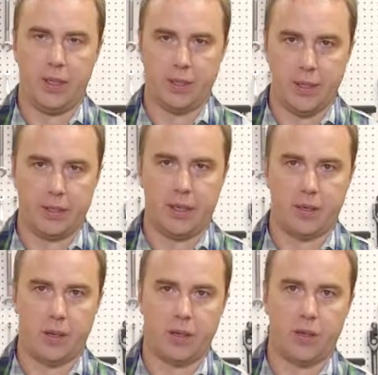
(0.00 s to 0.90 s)
the existing
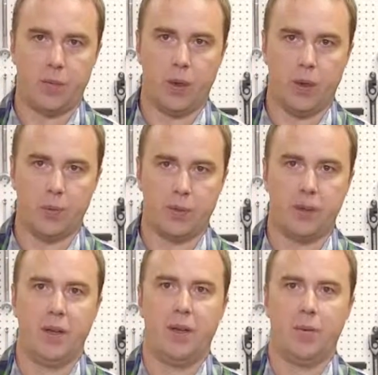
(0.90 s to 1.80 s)
turn signal bulbs
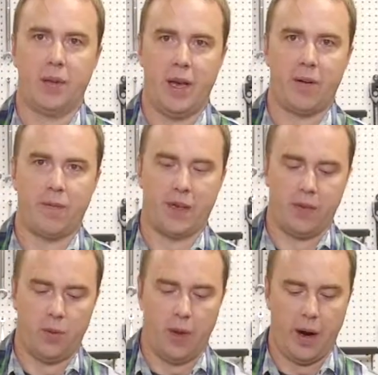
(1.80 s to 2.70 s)
without
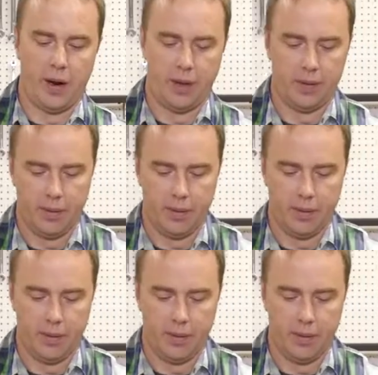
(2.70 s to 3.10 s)
affecting the wiring